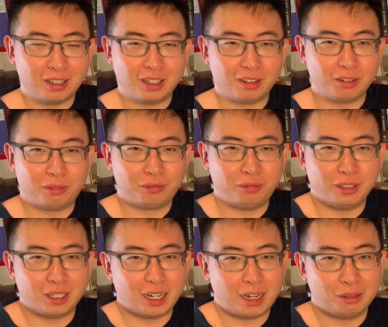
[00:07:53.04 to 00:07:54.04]
uh, the,
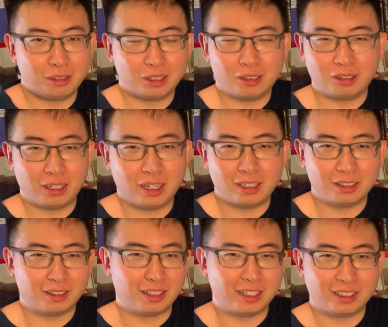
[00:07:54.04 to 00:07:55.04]
the guy will go,
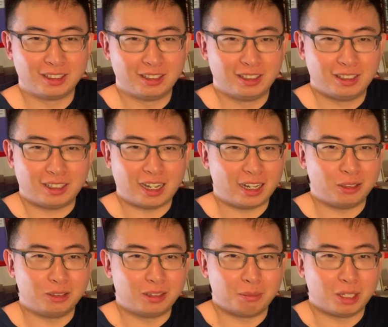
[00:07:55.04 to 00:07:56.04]
hey, like, I
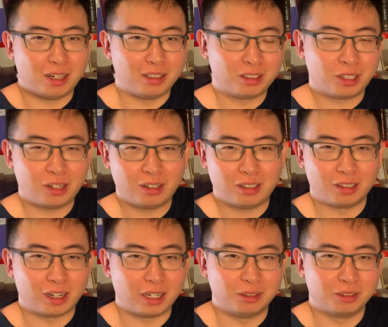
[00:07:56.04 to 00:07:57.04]
don't I'm not in charge
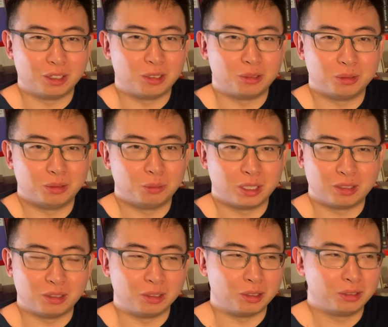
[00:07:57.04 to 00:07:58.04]
here. I don't know what
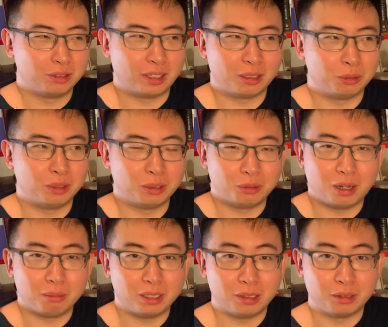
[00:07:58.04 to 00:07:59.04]
to do. Like what do you
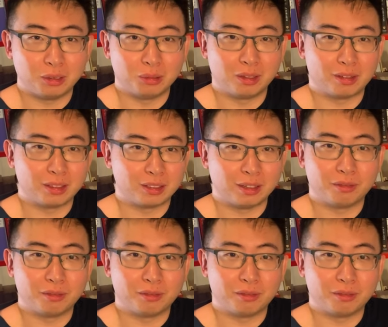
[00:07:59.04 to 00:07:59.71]
want me to do with this